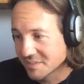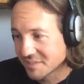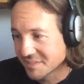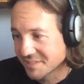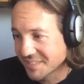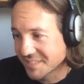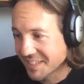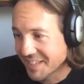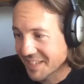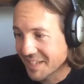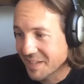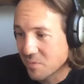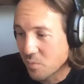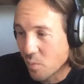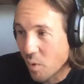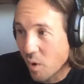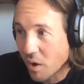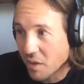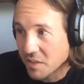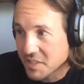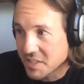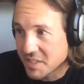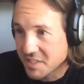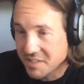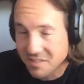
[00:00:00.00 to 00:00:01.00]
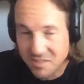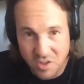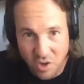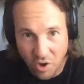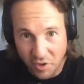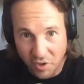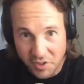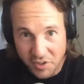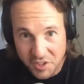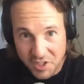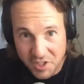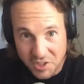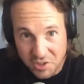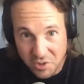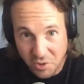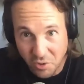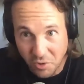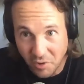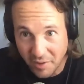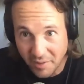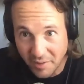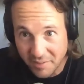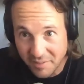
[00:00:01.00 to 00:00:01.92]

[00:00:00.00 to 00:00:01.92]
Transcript: it was Connor's story.